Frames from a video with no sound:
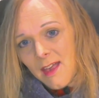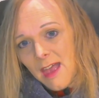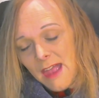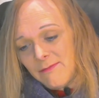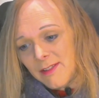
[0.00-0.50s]

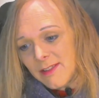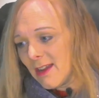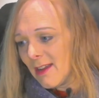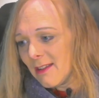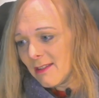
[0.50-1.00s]

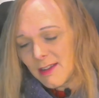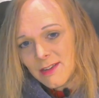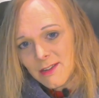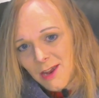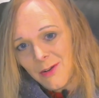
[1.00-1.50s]
Everything that
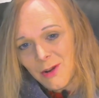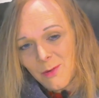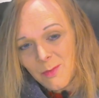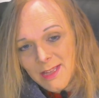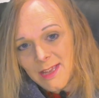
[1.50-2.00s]
is going
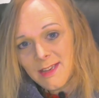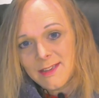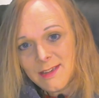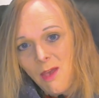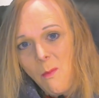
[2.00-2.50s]
on with
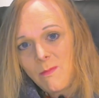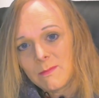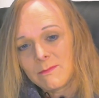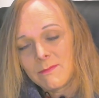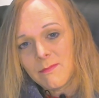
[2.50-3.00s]
this
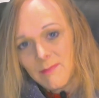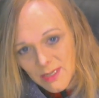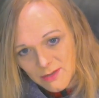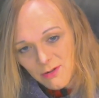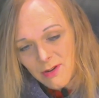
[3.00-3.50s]
is
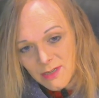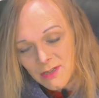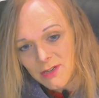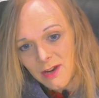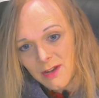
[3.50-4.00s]
talking to
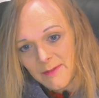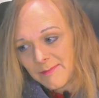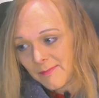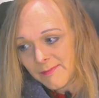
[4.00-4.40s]
China.